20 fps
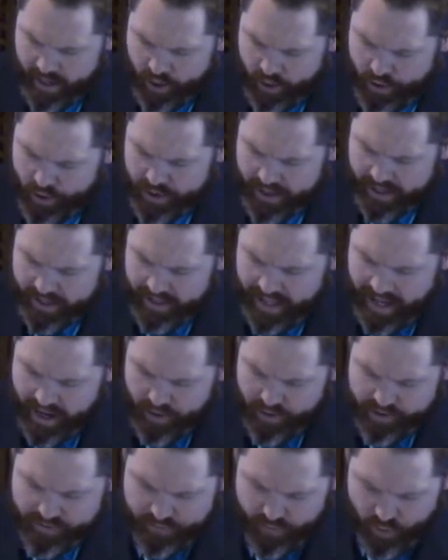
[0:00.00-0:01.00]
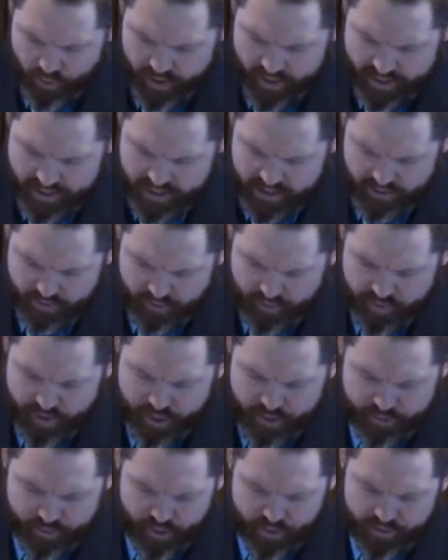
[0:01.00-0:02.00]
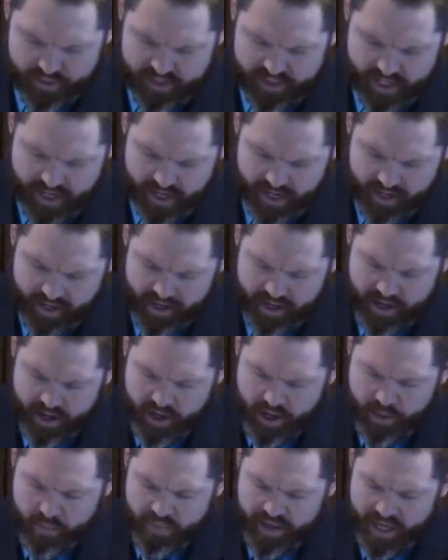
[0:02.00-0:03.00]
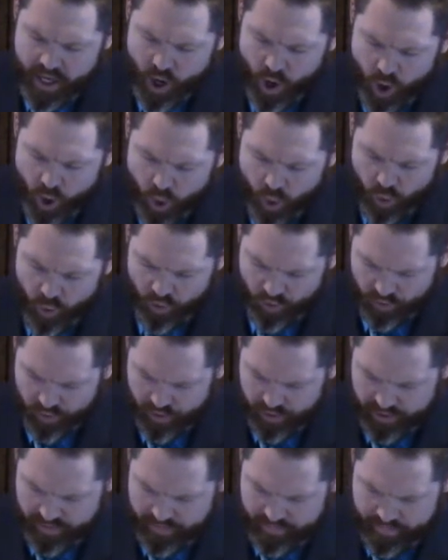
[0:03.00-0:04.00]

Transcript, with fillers: heard a loud voice from the throne saying, Behold,